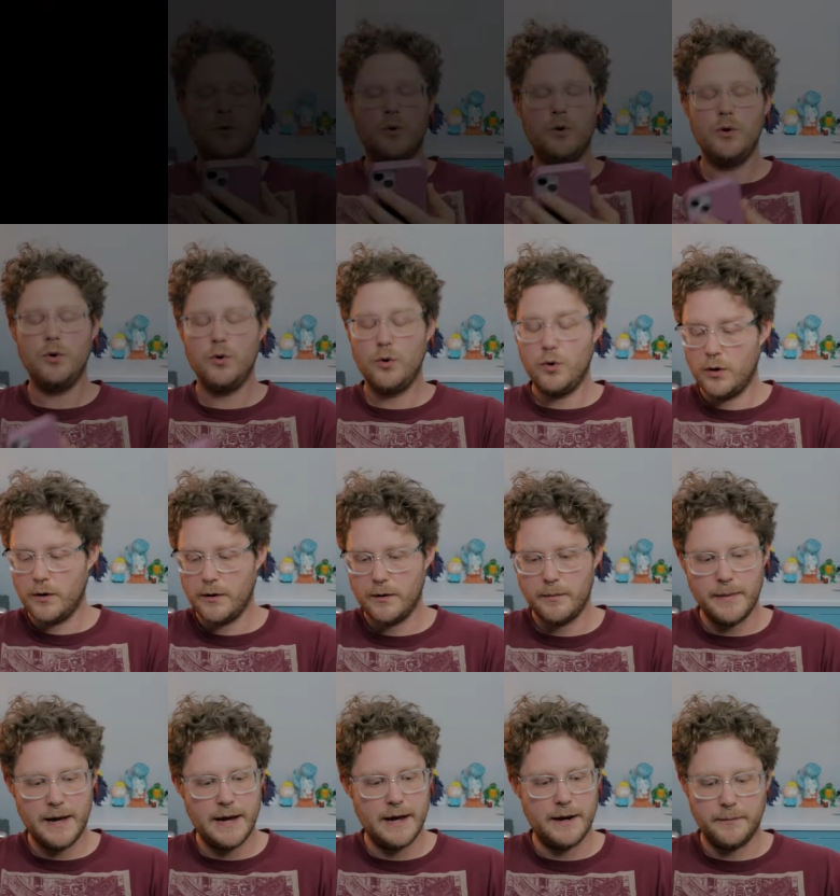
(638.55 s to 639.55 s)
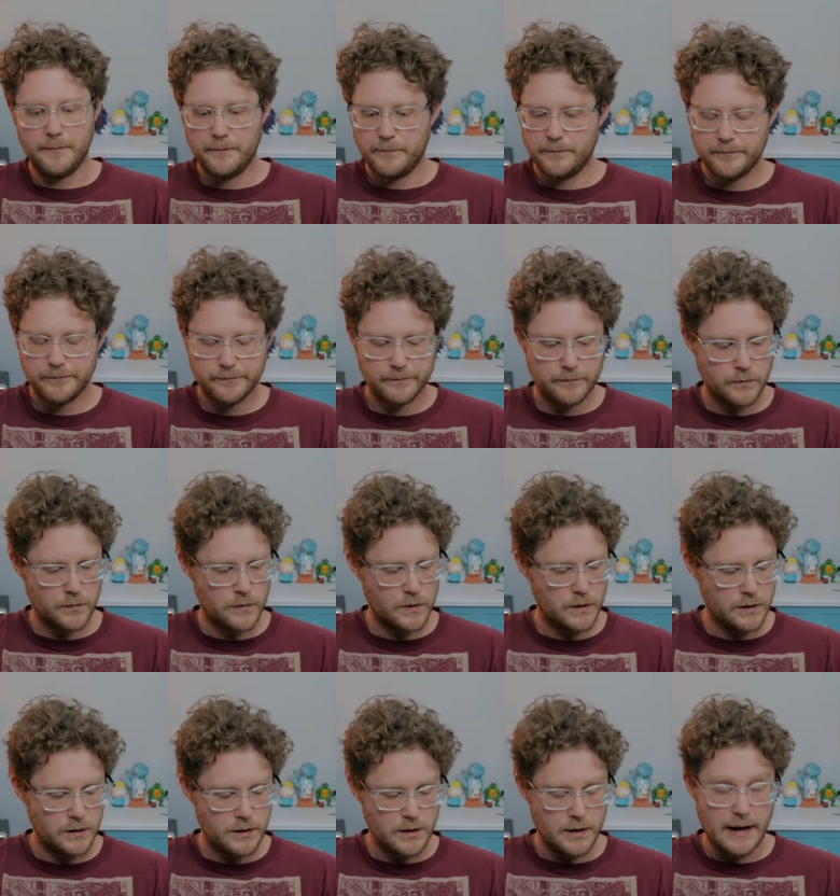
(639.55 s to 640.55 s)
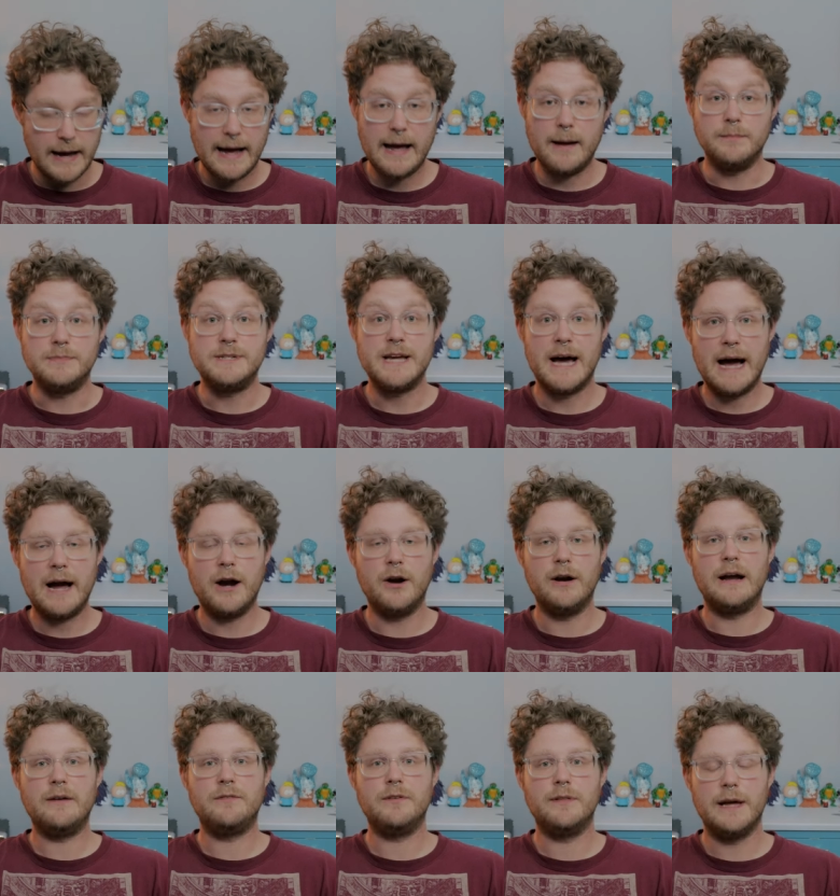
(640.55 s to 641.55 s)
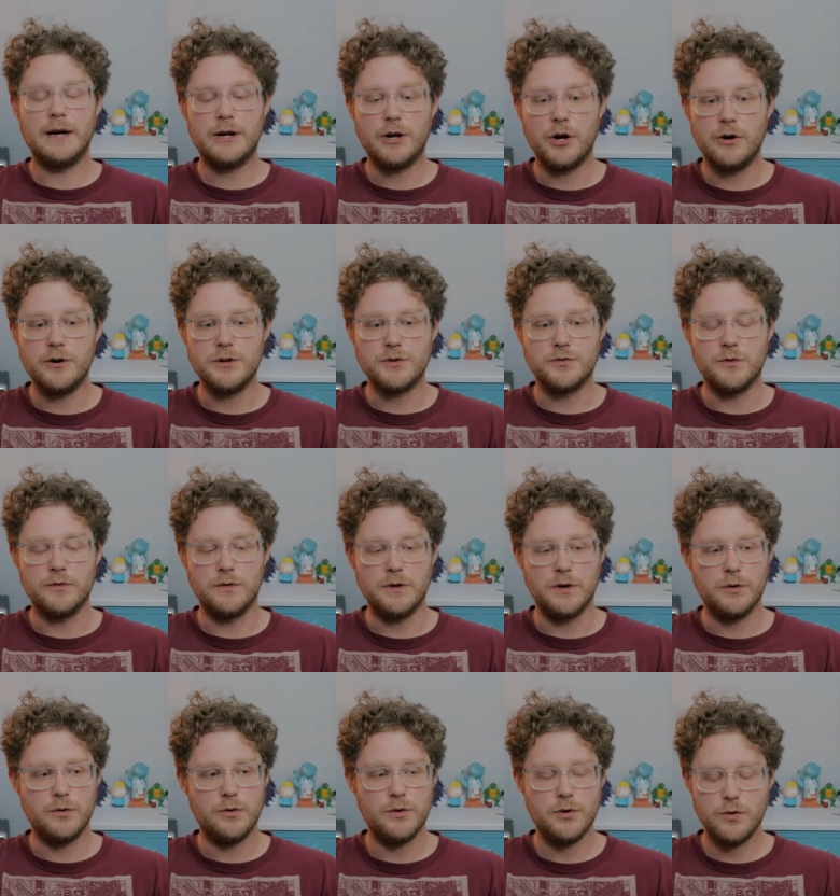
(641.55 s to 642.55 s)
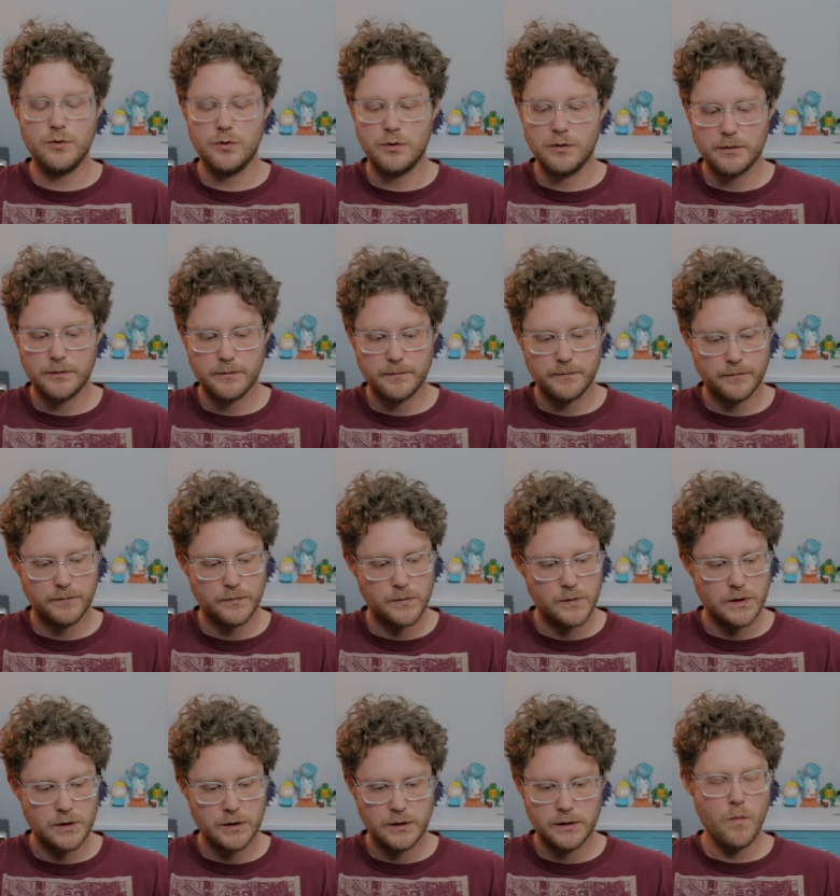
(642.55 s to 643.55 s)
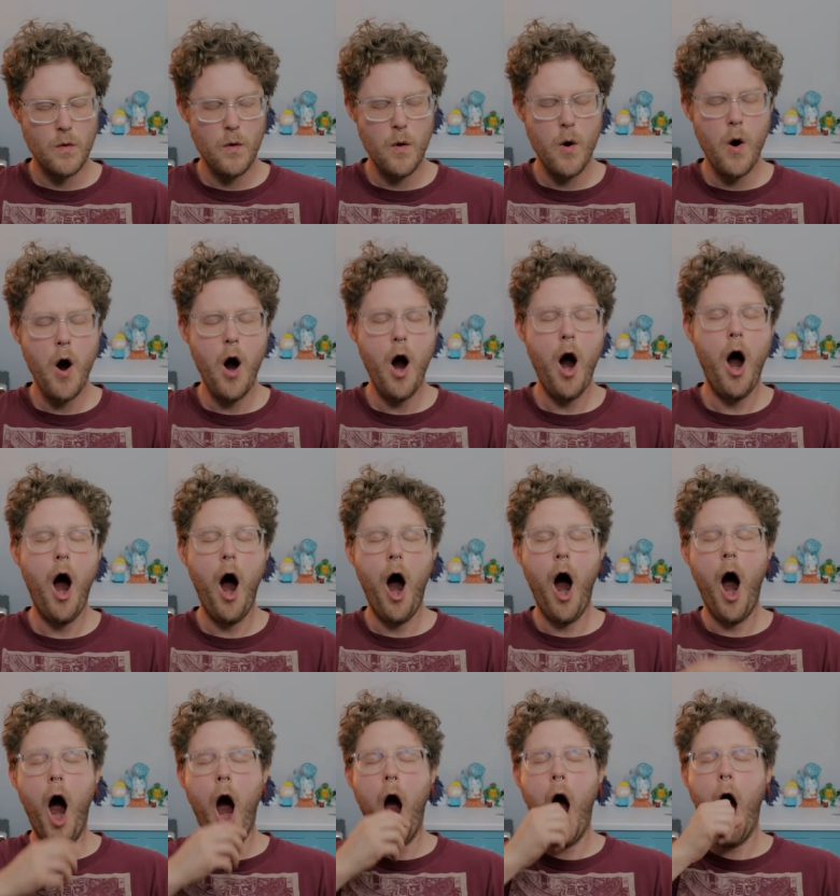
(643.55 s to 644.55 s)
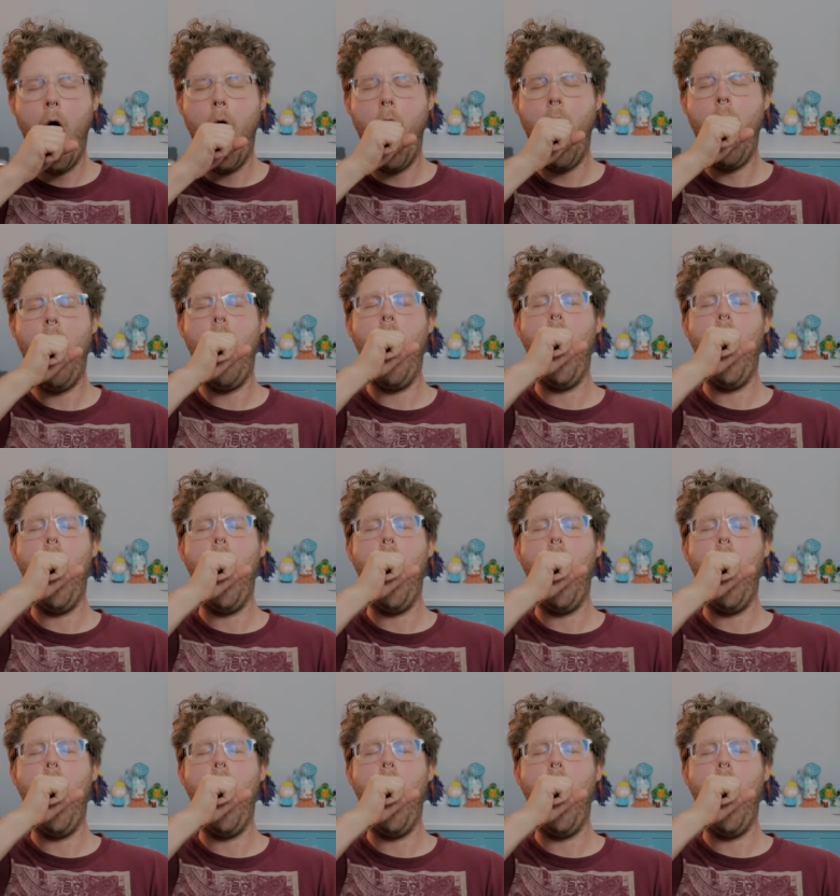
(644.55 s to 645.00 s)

Phew, man, I am tired after that Curtis review. Whew. Hmm.